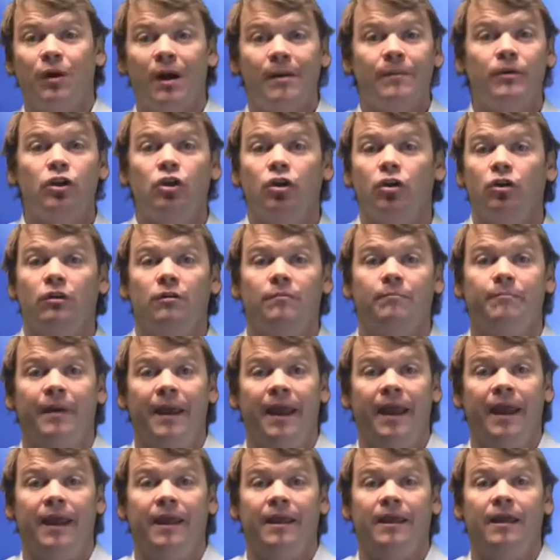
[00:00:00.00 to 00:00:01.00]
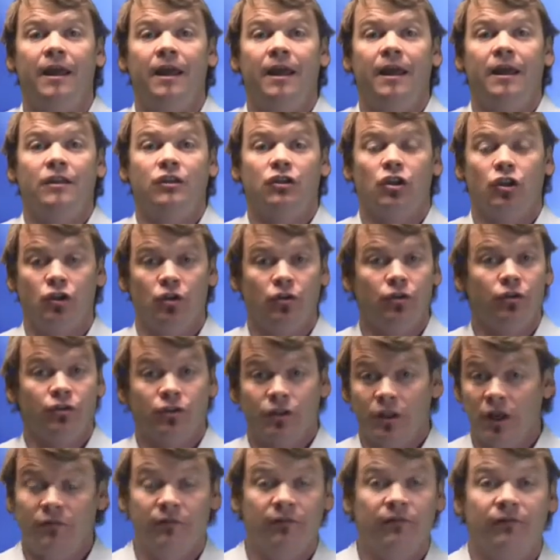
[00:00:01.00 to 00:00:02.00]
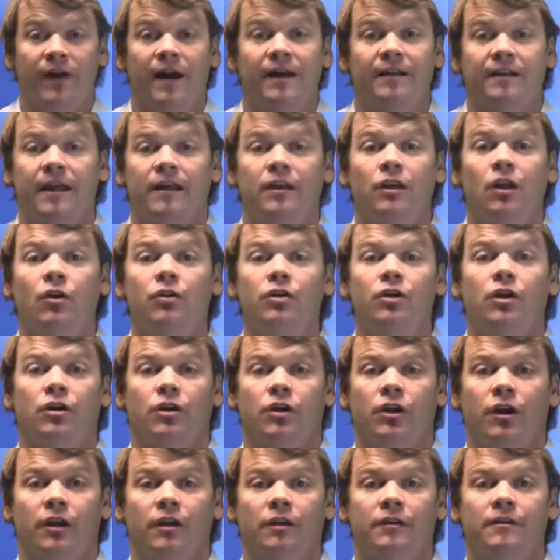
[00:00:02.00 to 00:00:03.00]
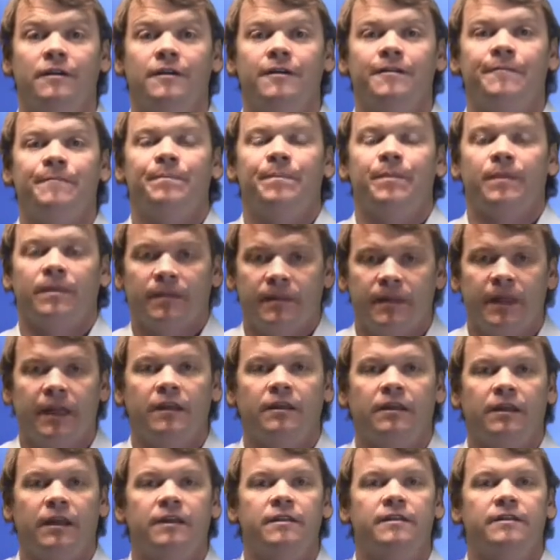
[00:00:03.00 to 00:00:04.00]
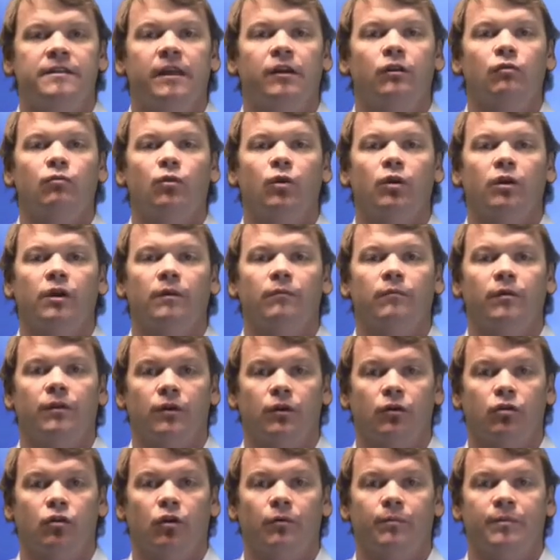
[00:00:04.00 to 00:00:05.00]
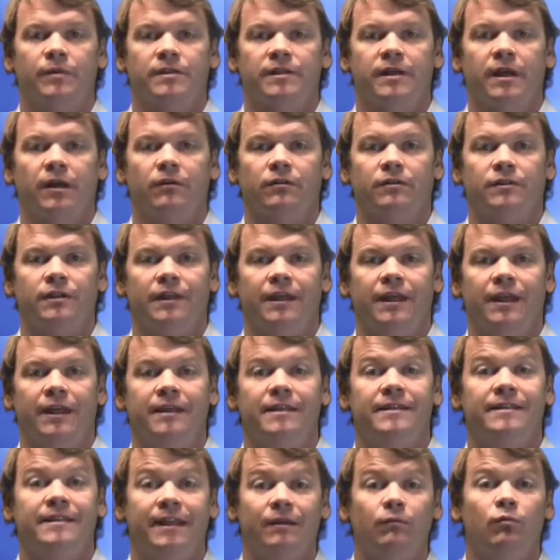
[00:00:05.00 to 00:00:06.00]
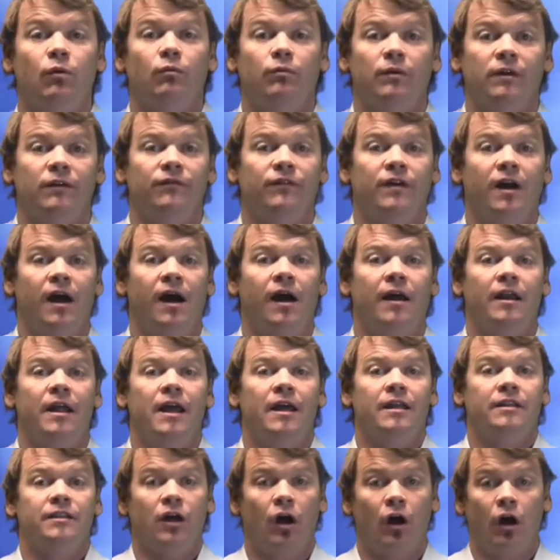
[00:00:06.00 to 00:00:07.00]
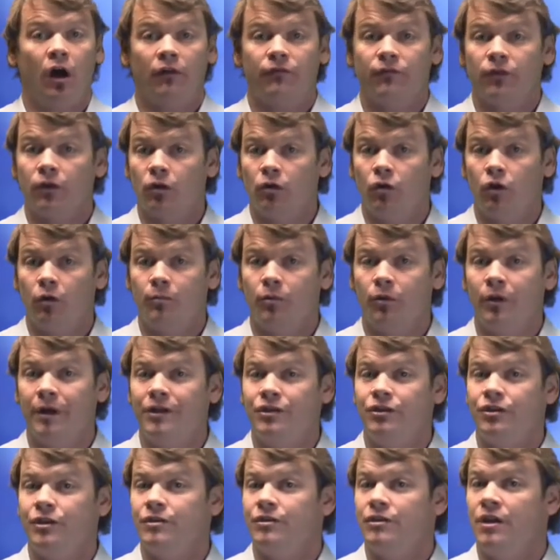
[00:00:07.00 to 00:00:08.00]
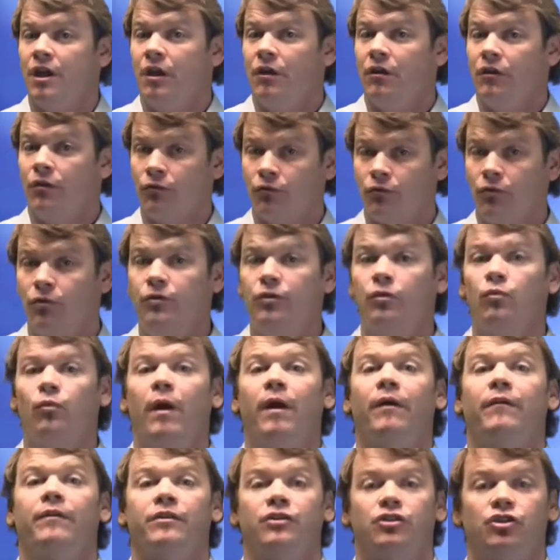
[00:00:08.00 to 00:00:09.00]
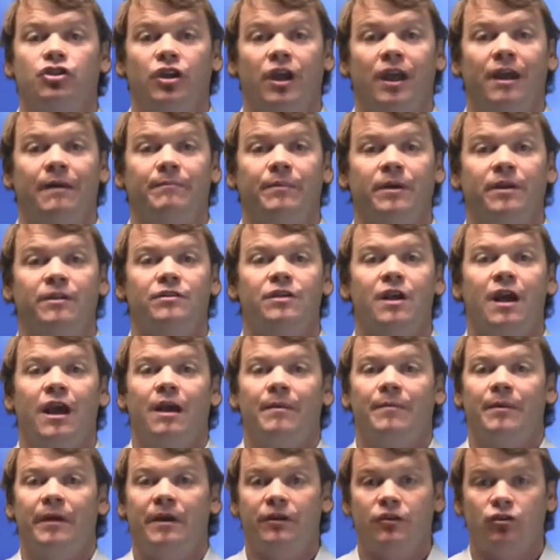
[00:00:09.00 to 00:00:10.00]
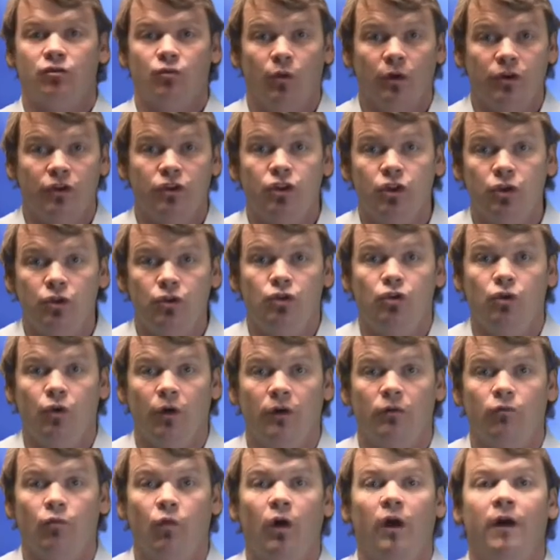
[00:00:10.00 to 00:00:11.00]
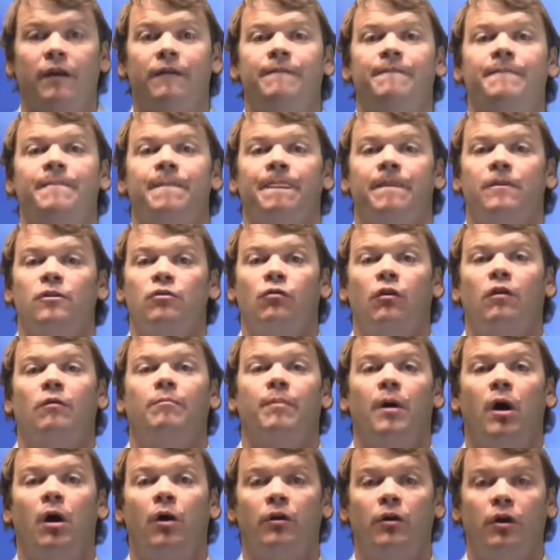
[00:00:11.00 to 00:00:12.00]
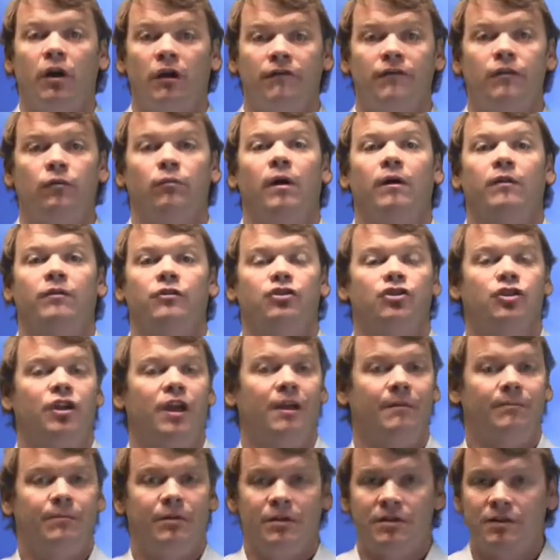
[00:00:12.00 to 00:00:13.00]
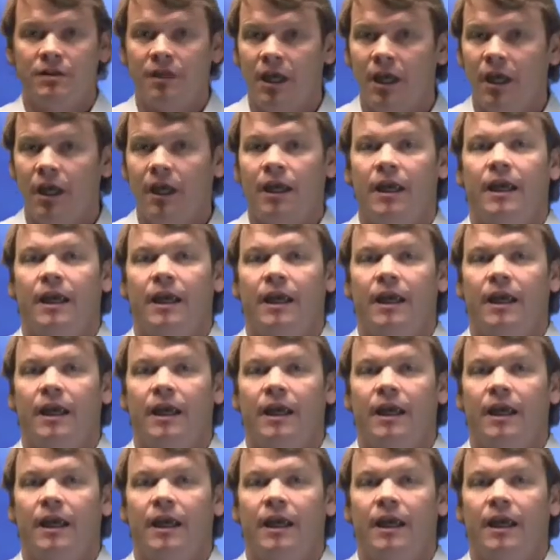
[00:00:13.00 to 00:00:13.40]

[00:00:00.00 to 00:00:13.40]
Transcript: probably couldn't pay to do yourself, in fact, I know you couldn't, then consider working with the Corporate Skeleton Key. See what we've got to offer corporations through the Wellness Champions, because once you join one, you are part of the Wellness Champions.